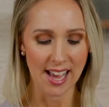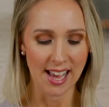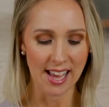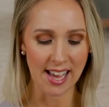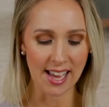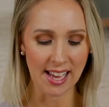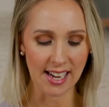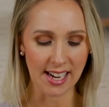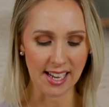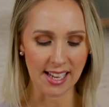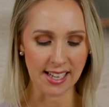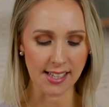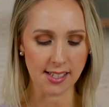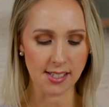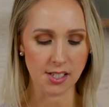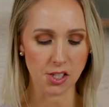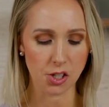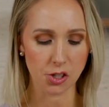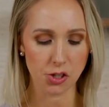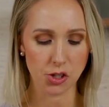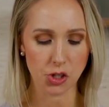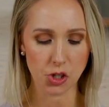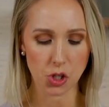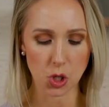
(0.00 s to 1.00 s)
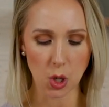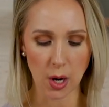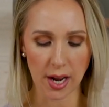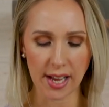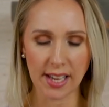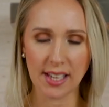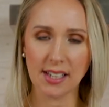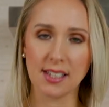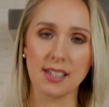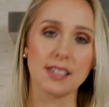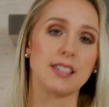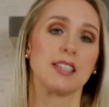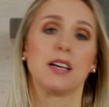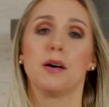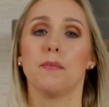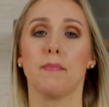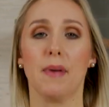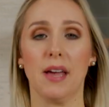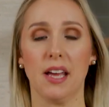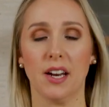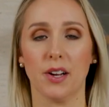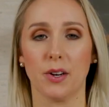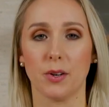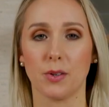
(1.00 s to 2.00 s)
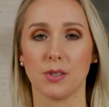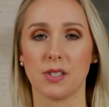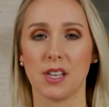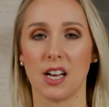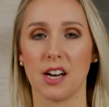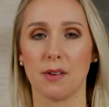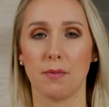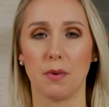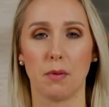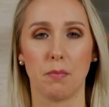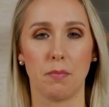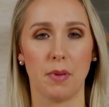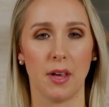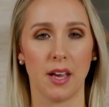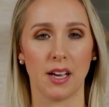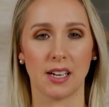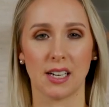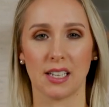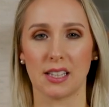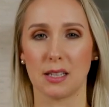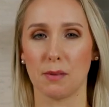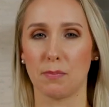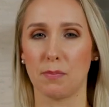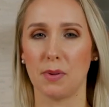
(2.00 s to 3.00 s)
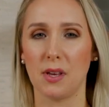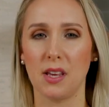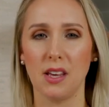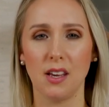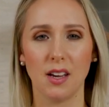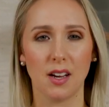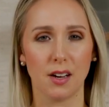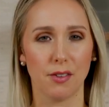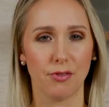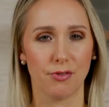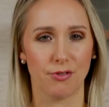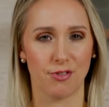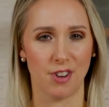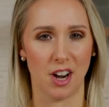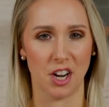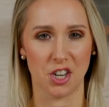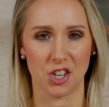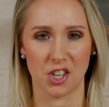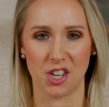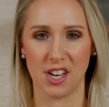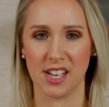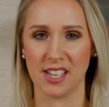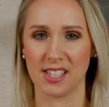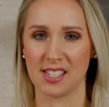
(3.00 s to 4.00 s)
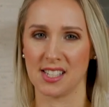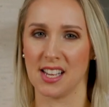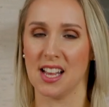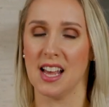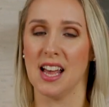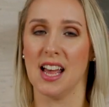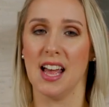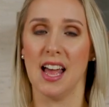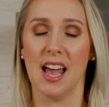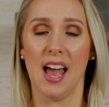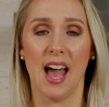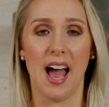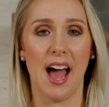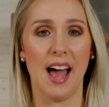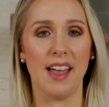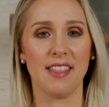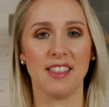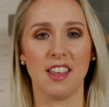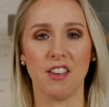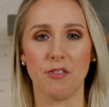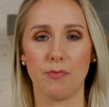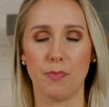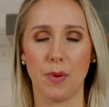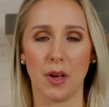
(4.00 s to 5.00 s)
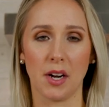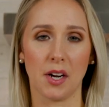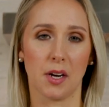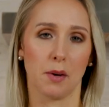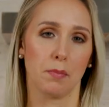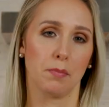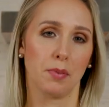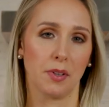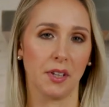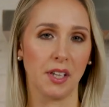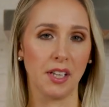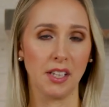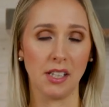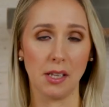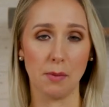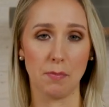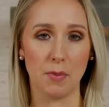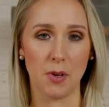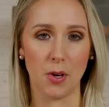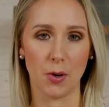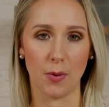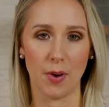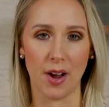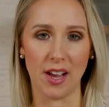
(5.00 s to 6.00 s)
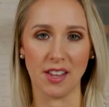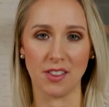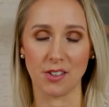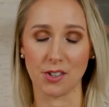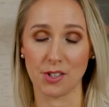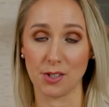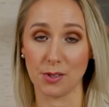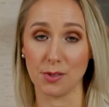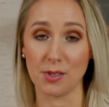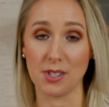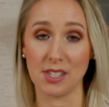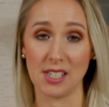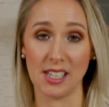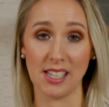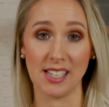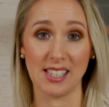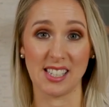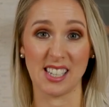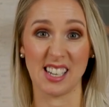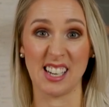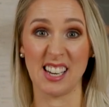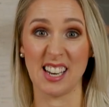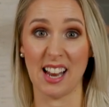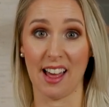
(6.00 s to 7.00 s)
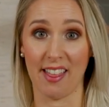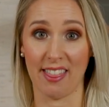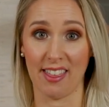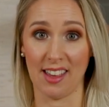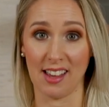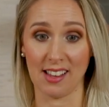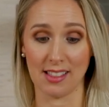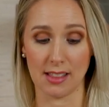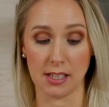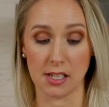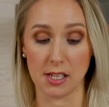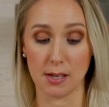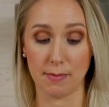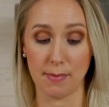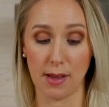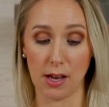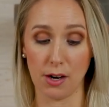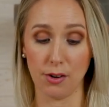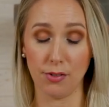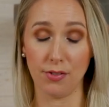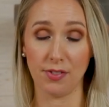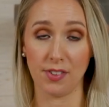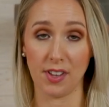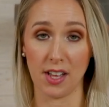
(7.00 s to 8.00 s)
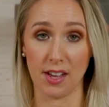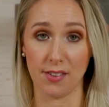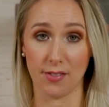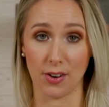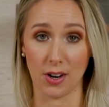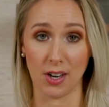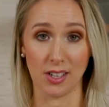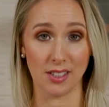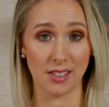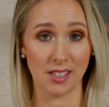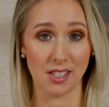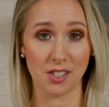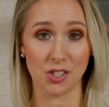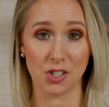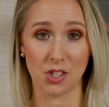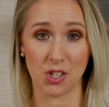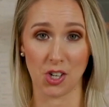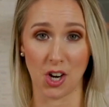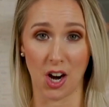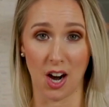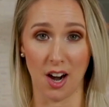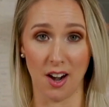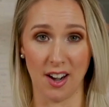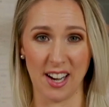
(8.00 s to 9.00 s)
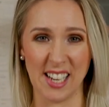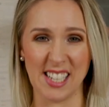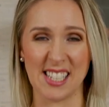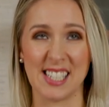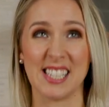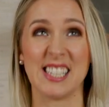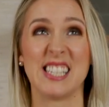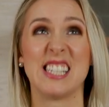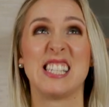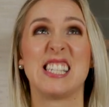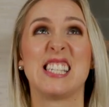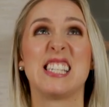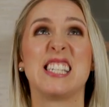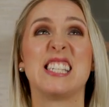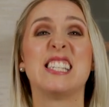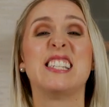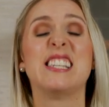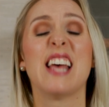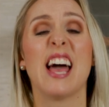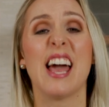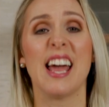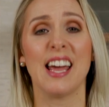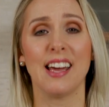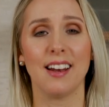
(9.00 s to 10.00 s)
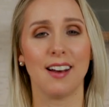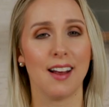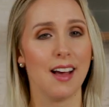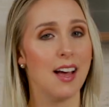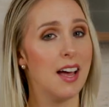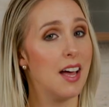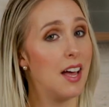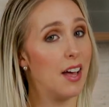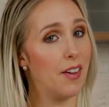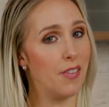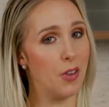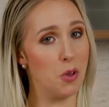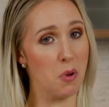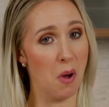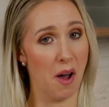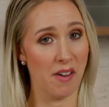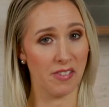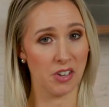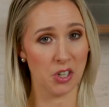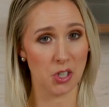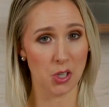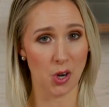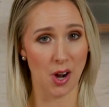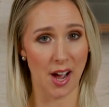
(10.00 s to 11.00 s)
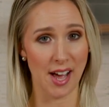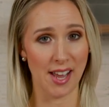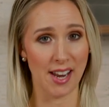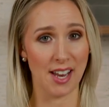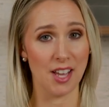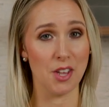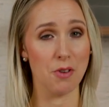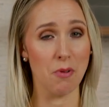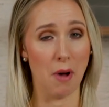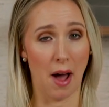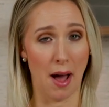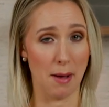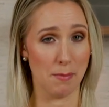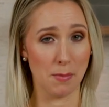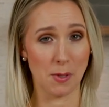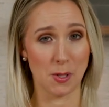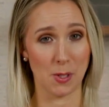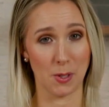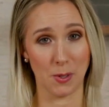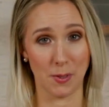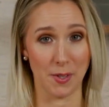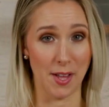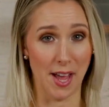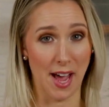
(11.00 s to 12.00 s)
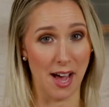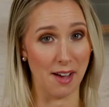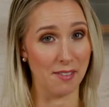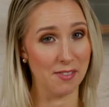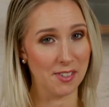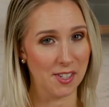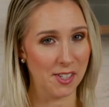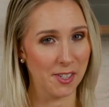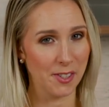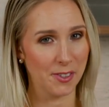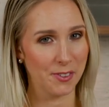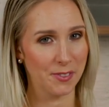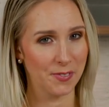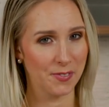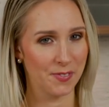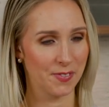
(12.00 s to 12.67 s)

It is strained tomatoes that have been picked at the peak of freshness, and they've been completely pureed. There's no seeds, nothing. The tomato flavor in this jar is insane. If you haven't tried it, you absolutely have to.